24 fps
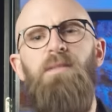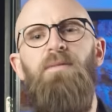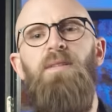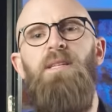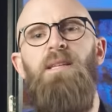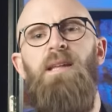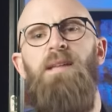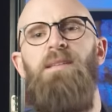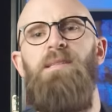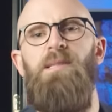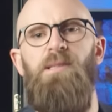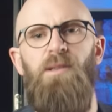of the
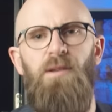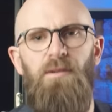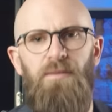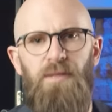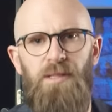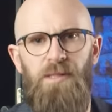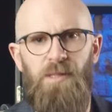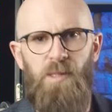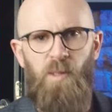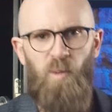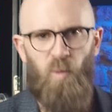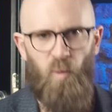
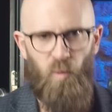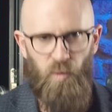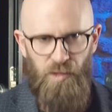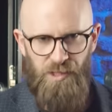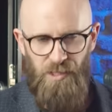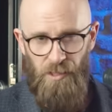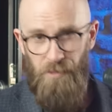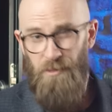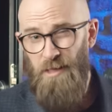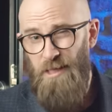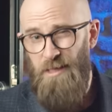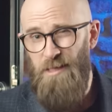Denisovans was
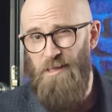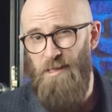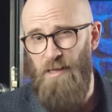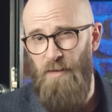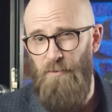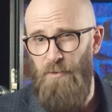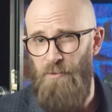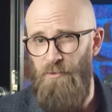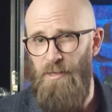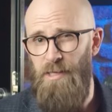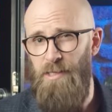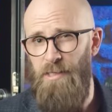only
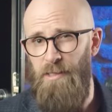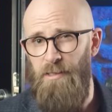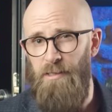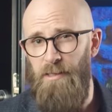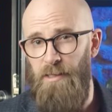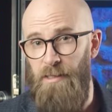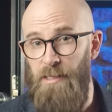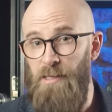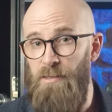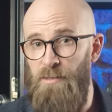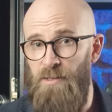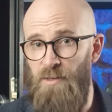discovered
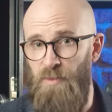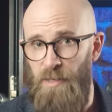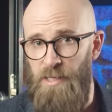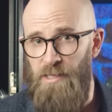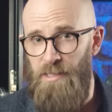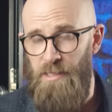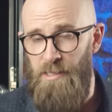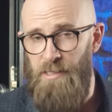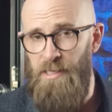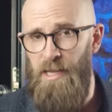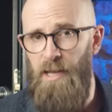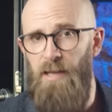recently,
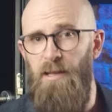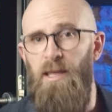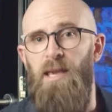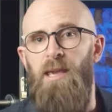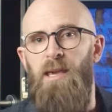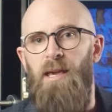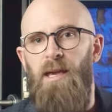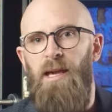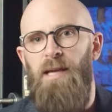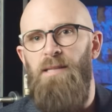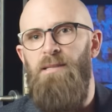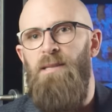2010,
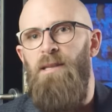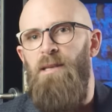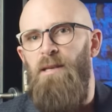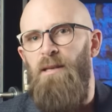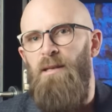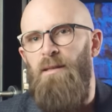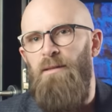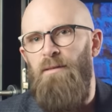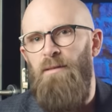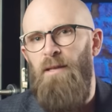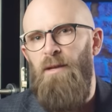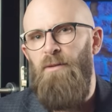and
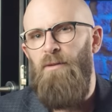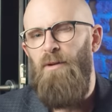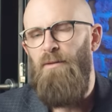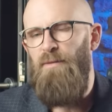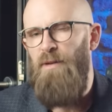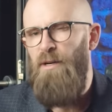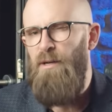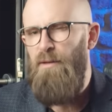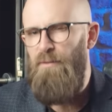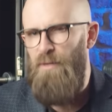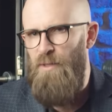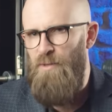there are
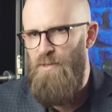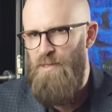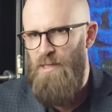very few